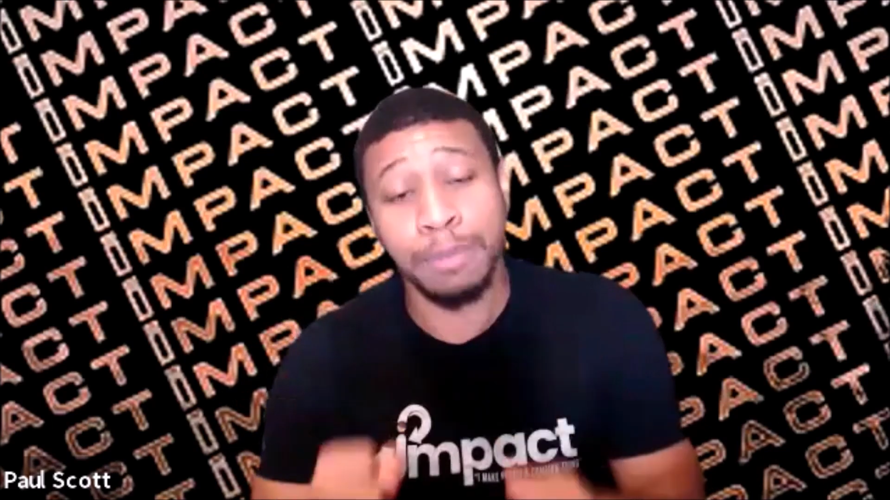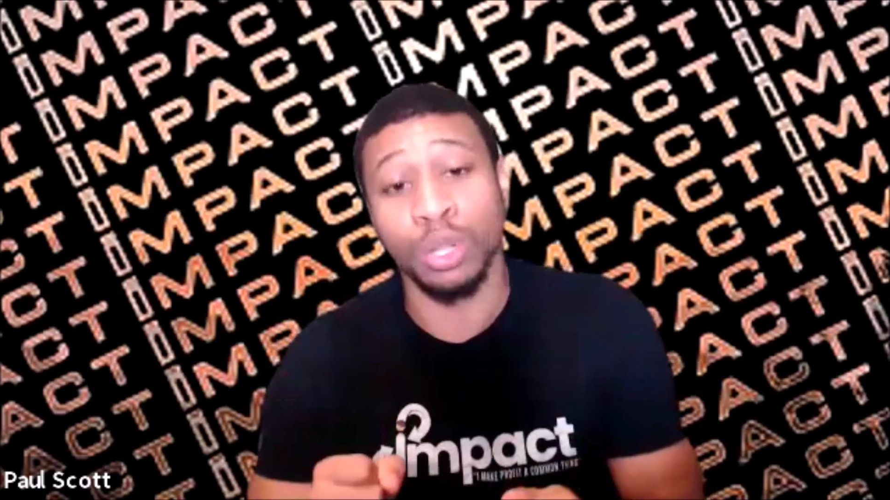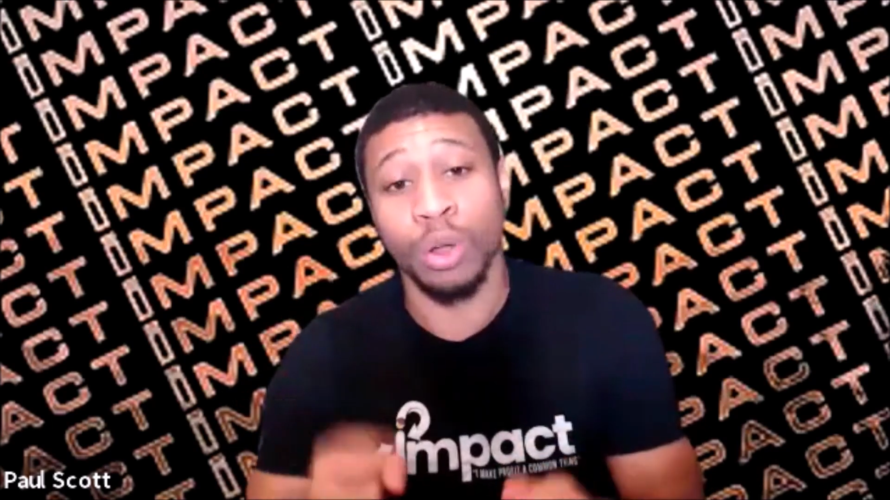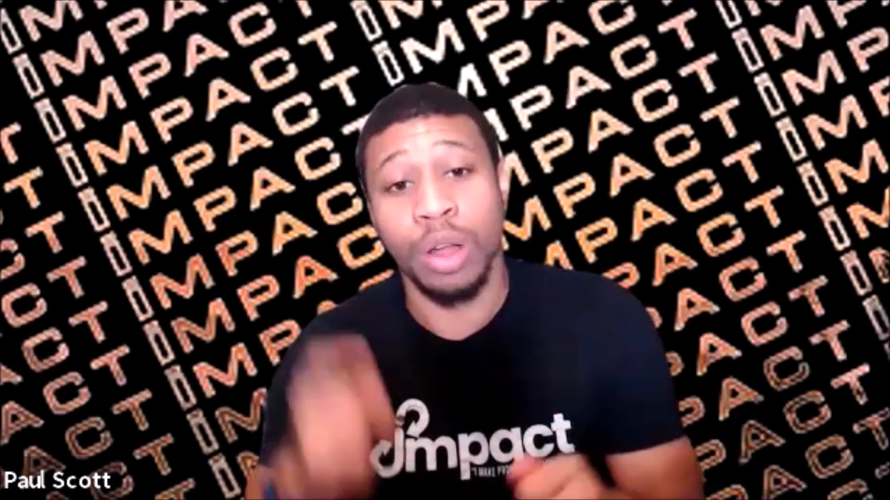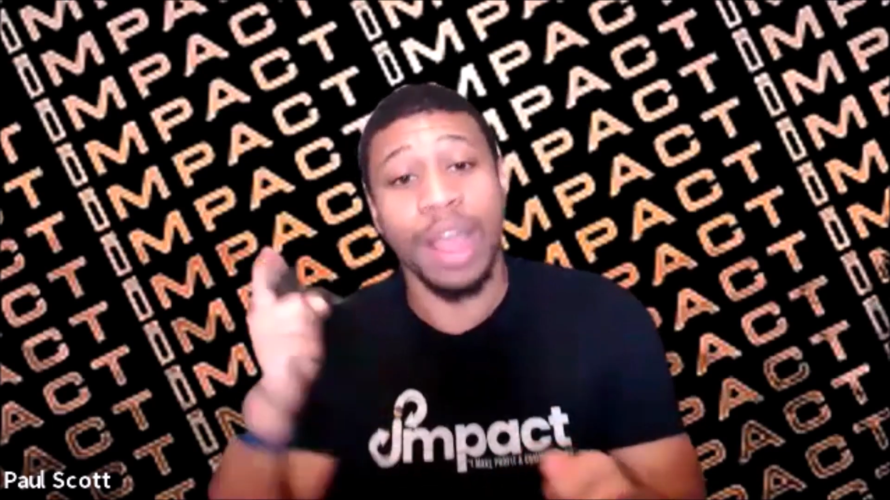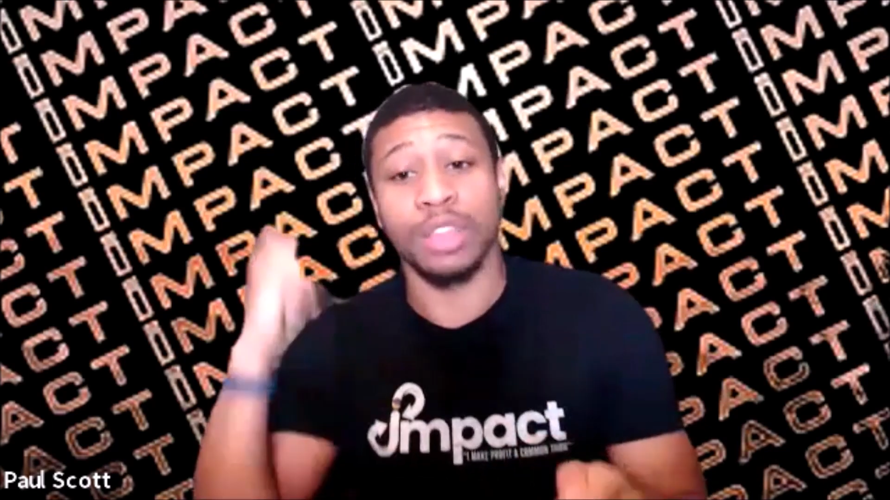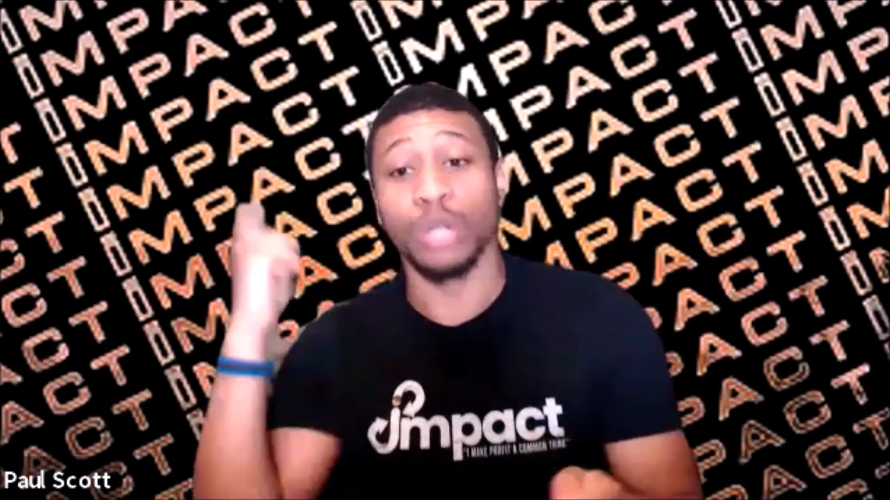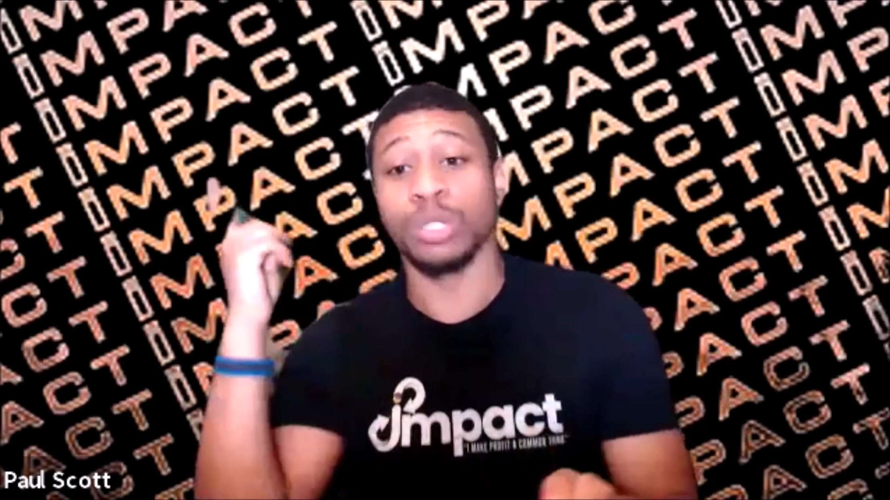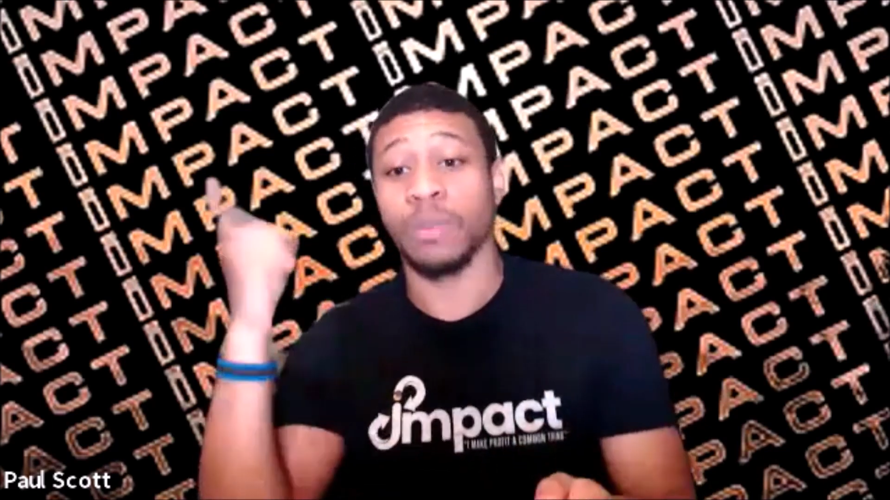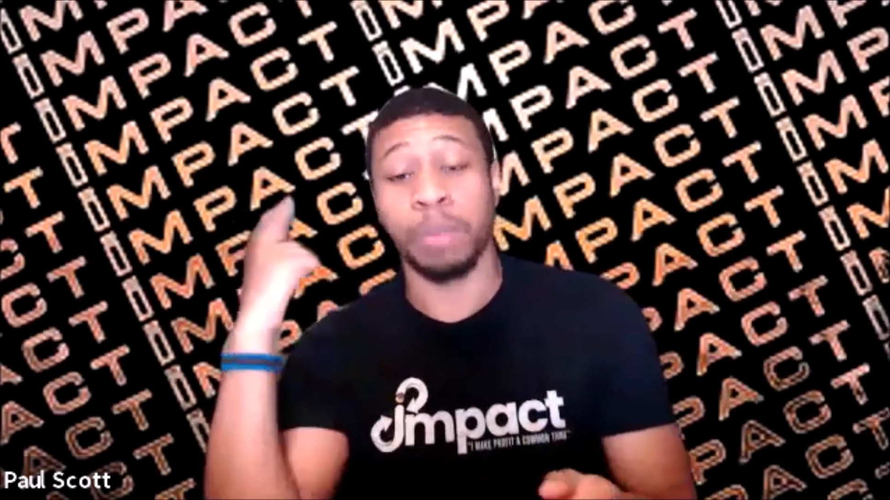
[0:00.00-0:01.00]
story, right?
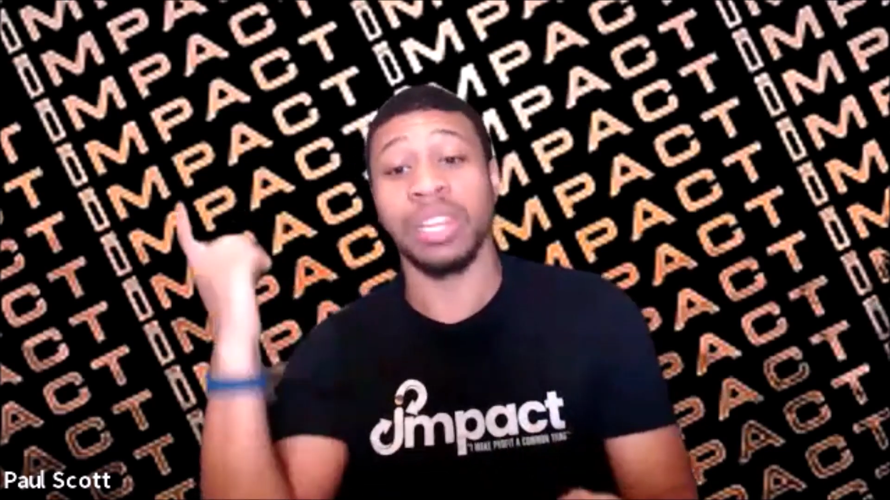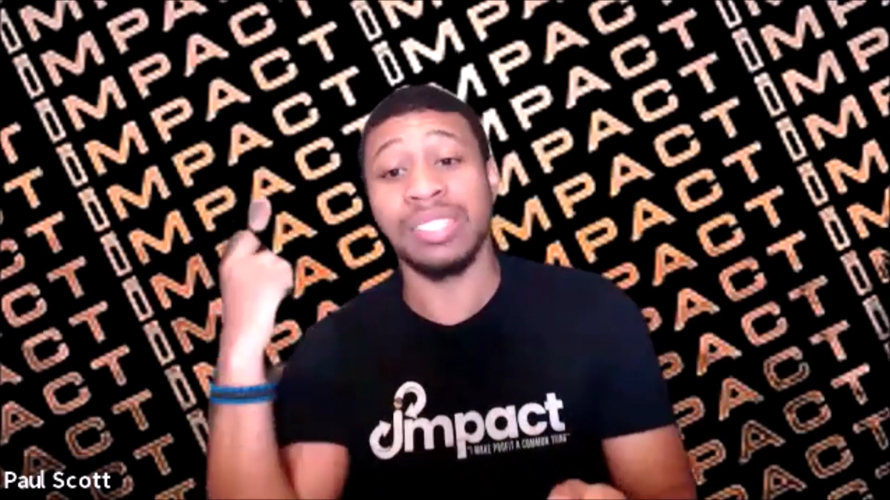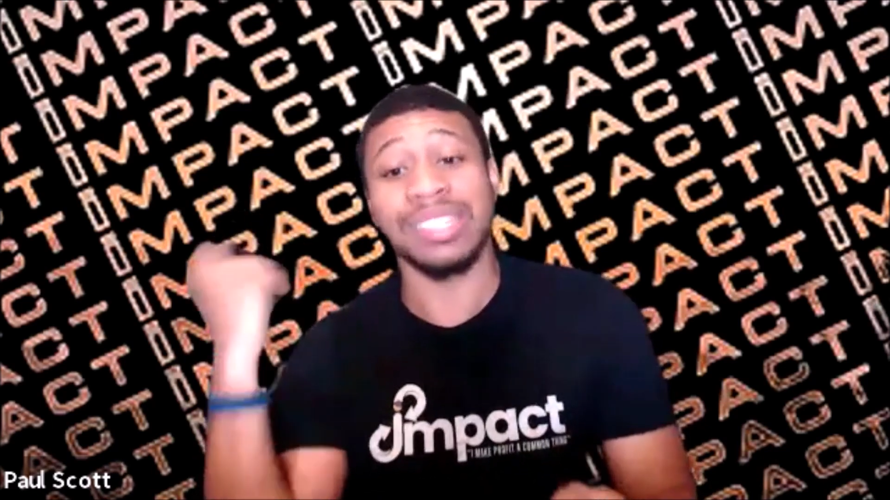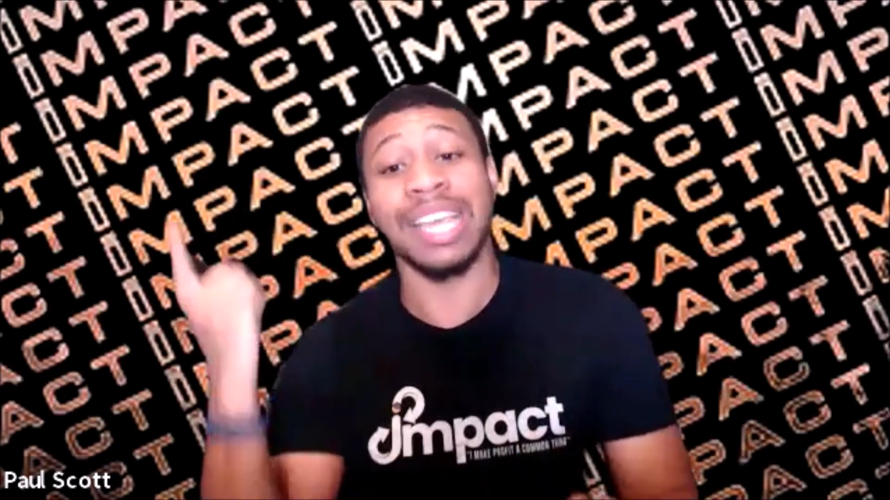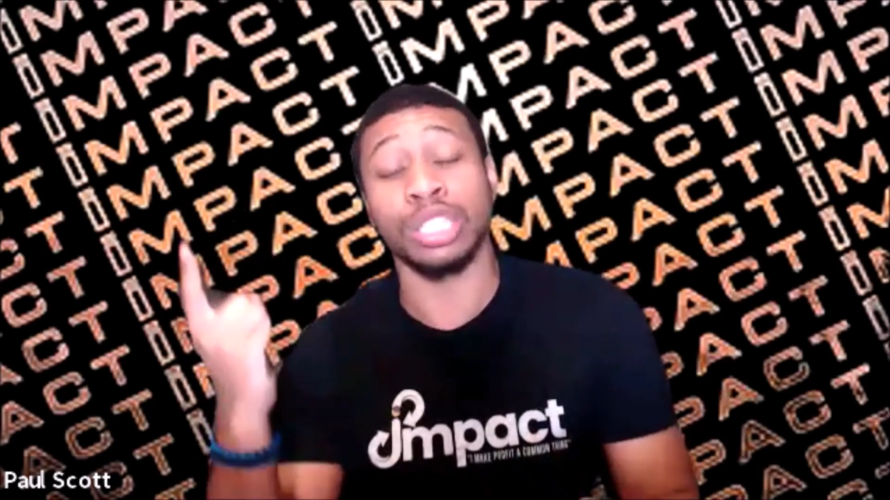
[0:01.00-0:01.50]
Those police lights